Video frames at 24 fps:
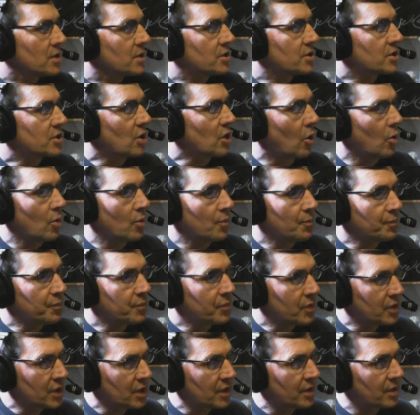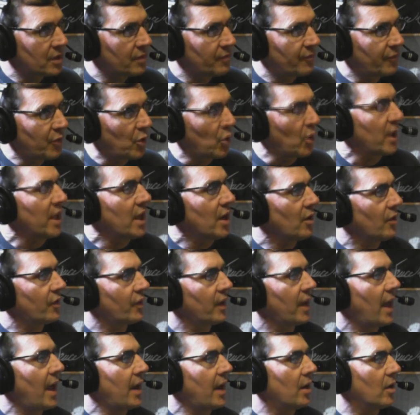So, 40 years
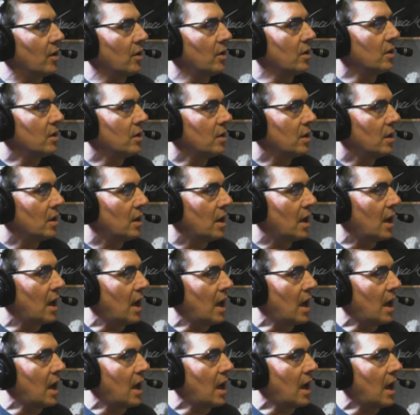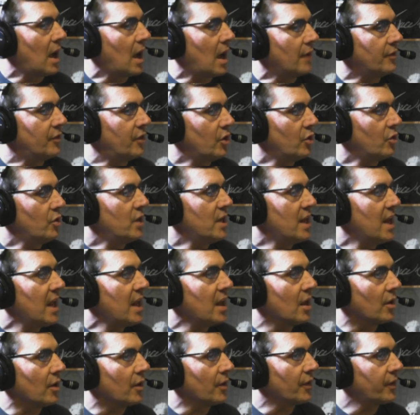later, a dude
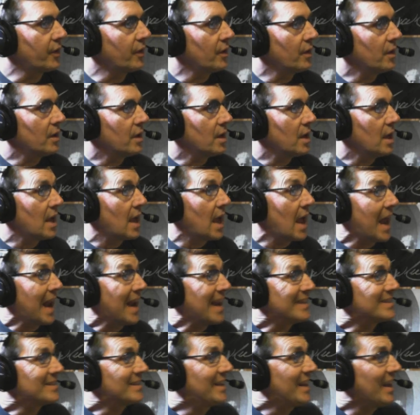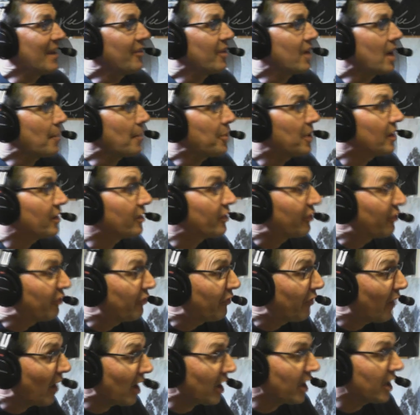kneels and has given up his
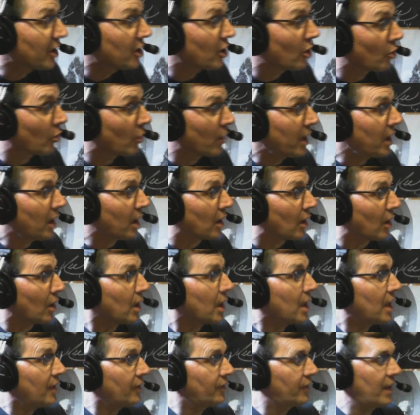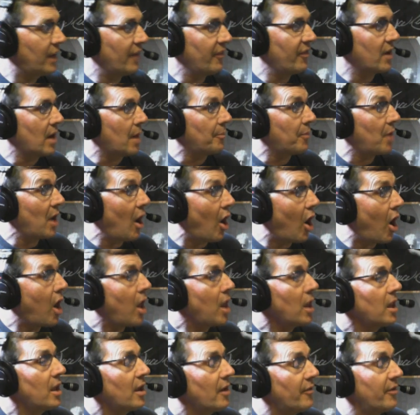fucking career. He's given up
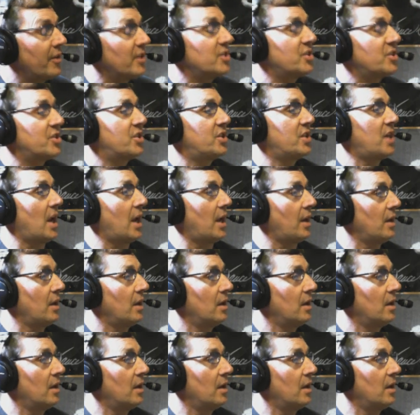all of his shit,